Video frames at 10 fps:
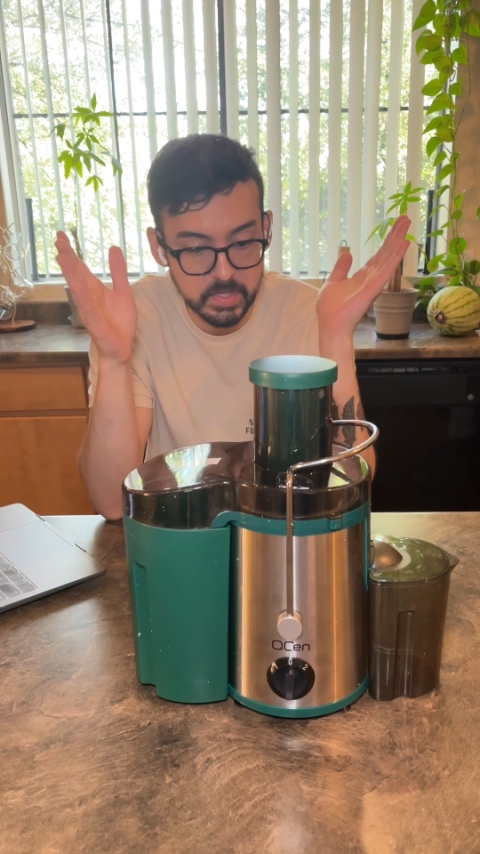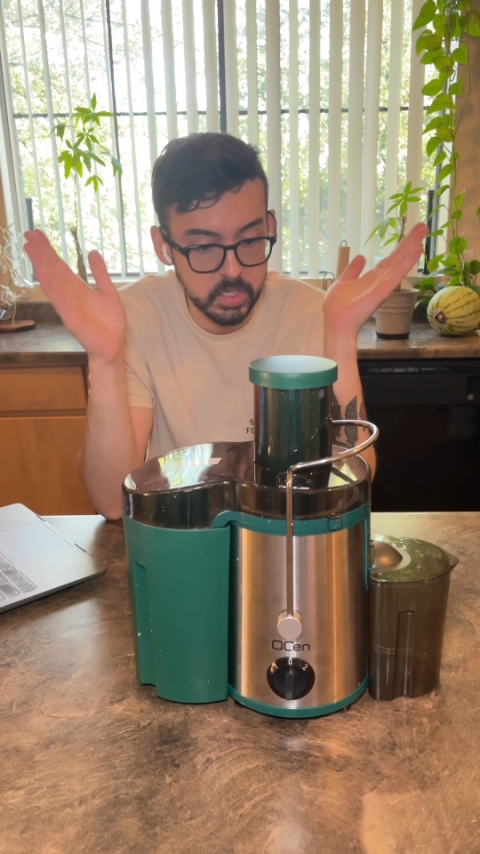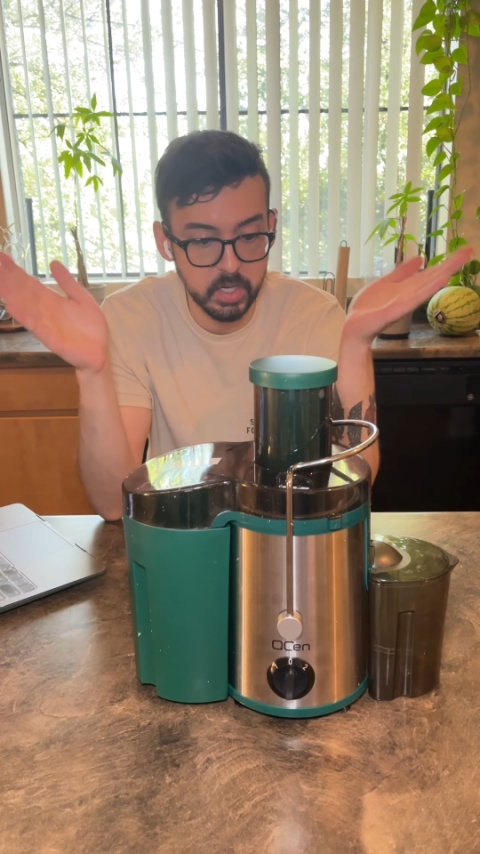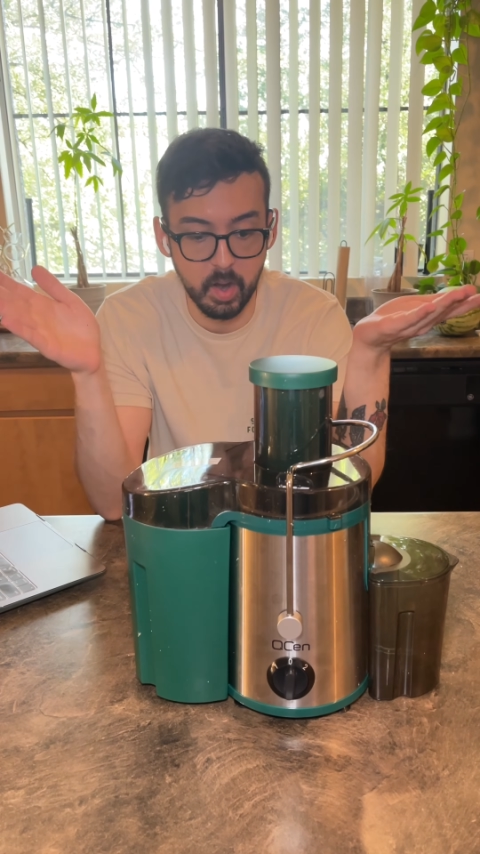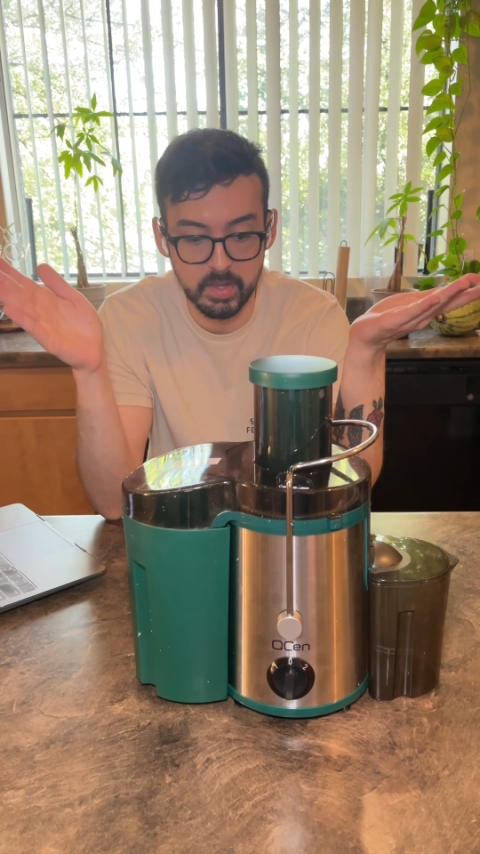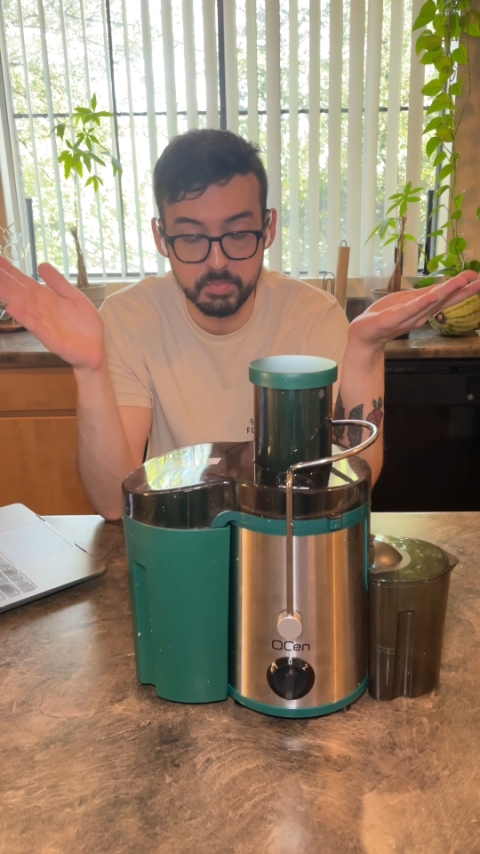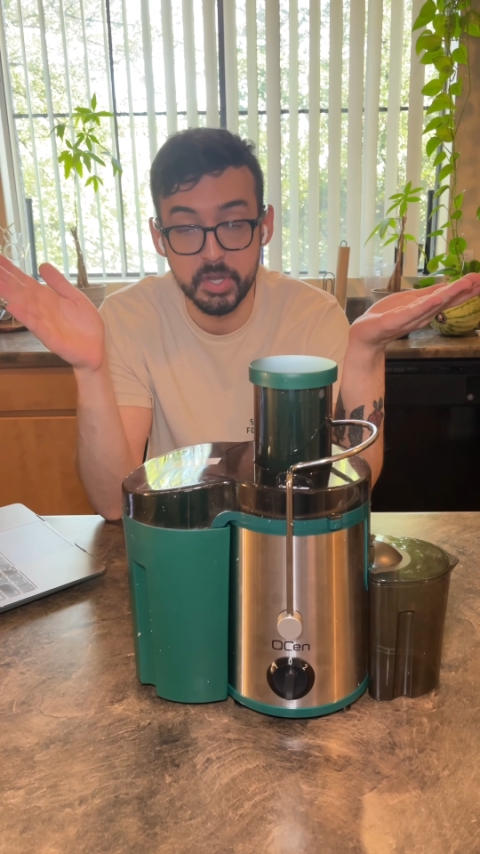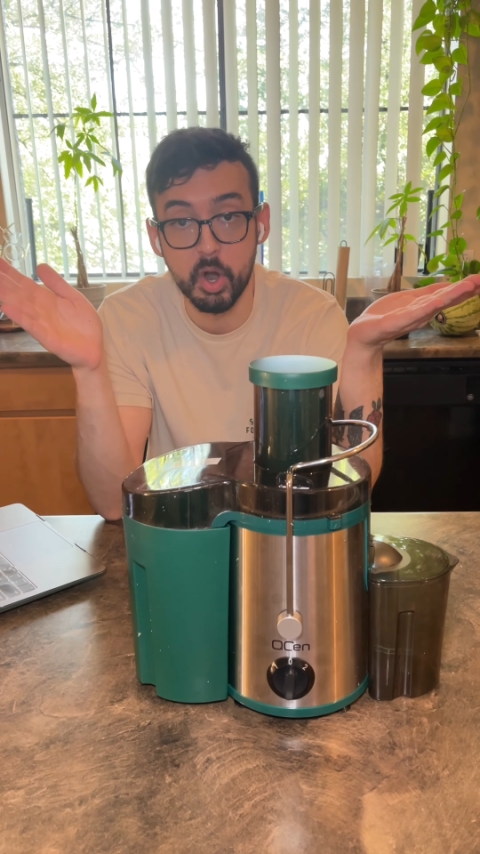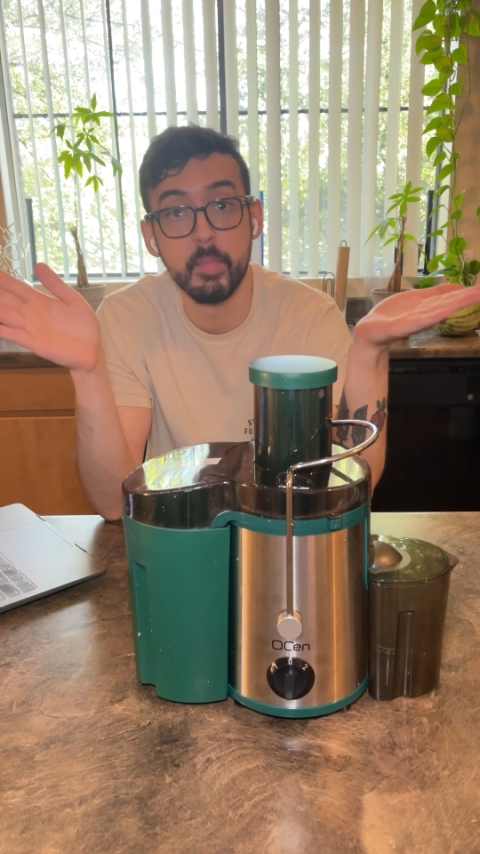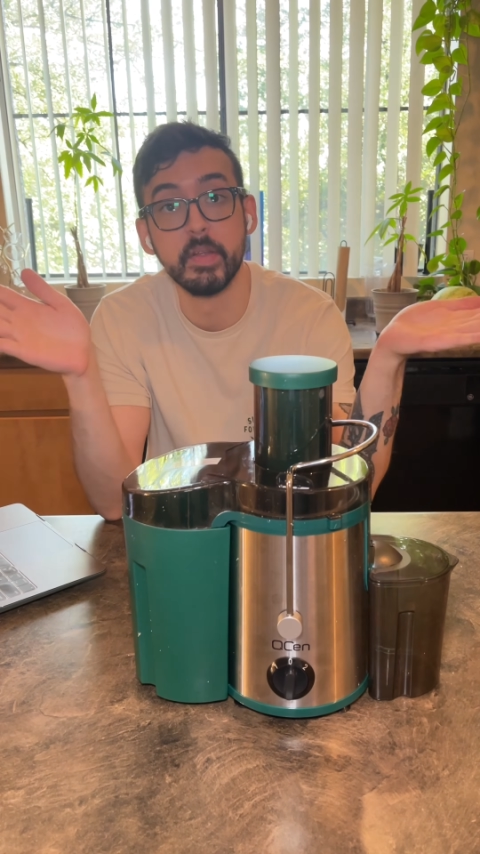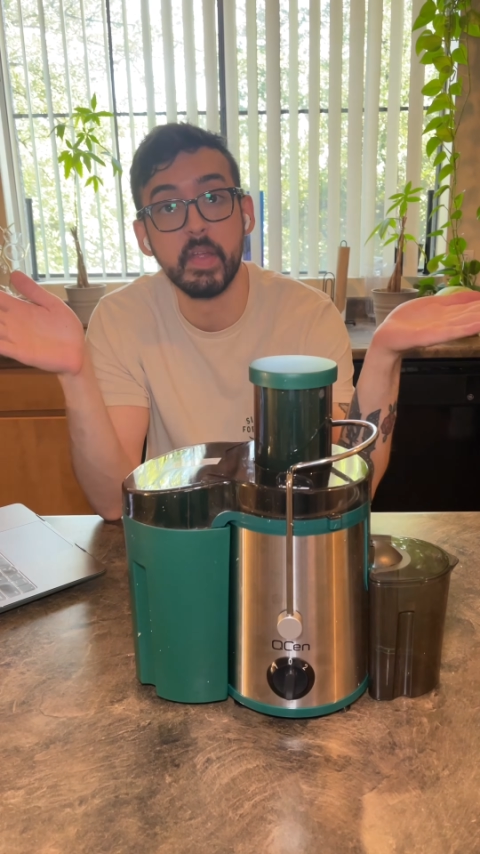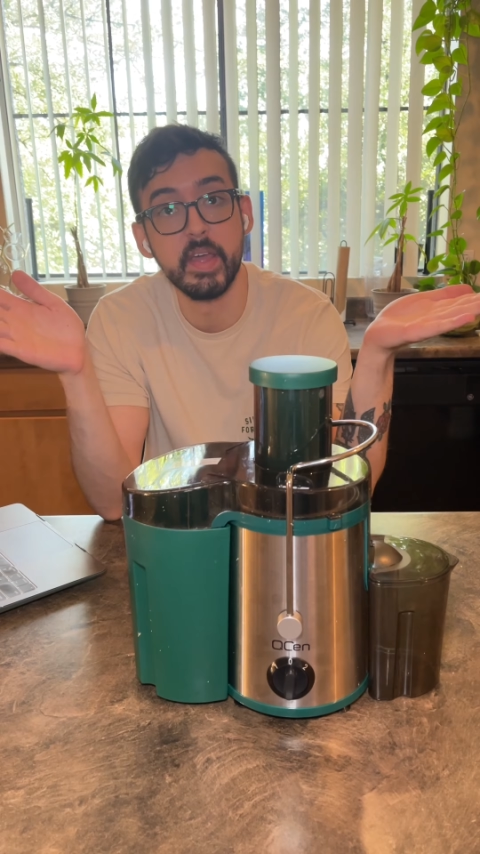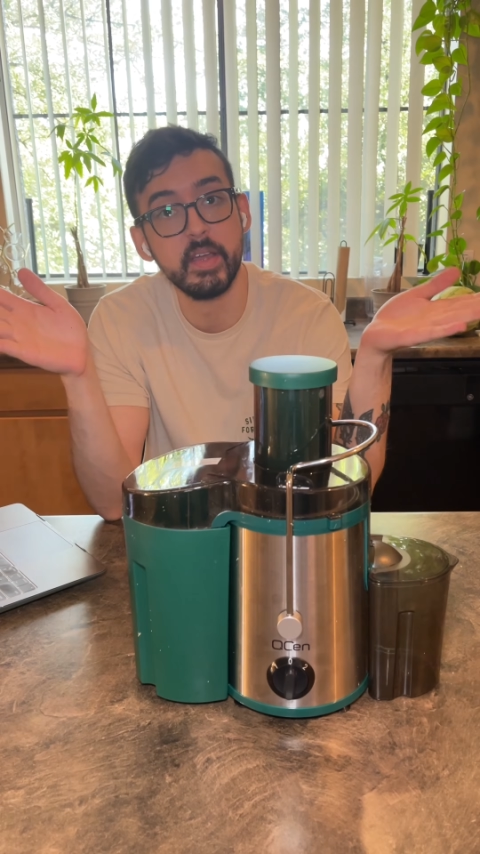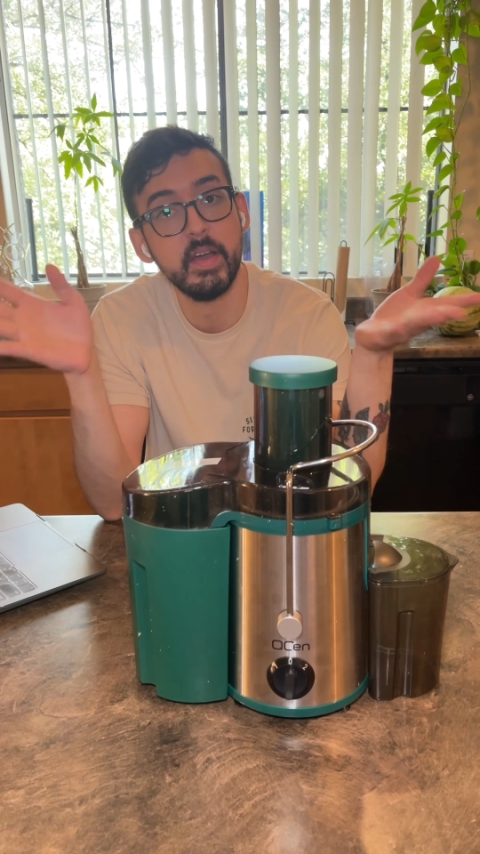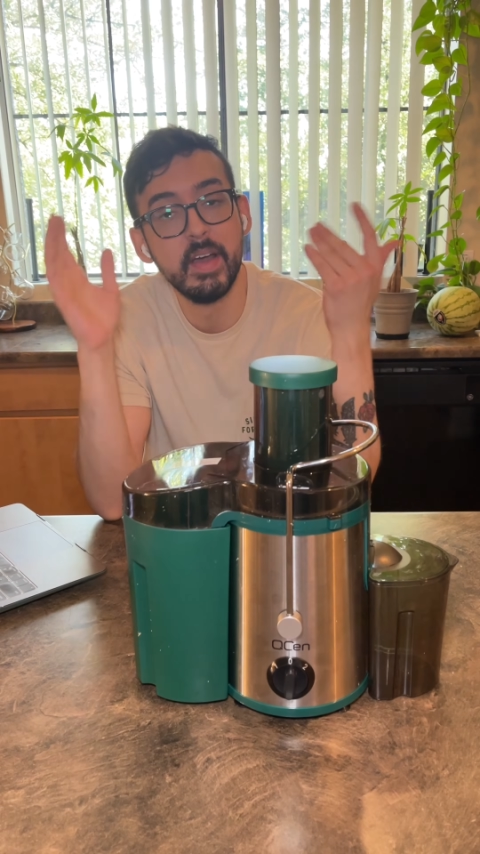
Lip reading: going to cost me an arm and a leg.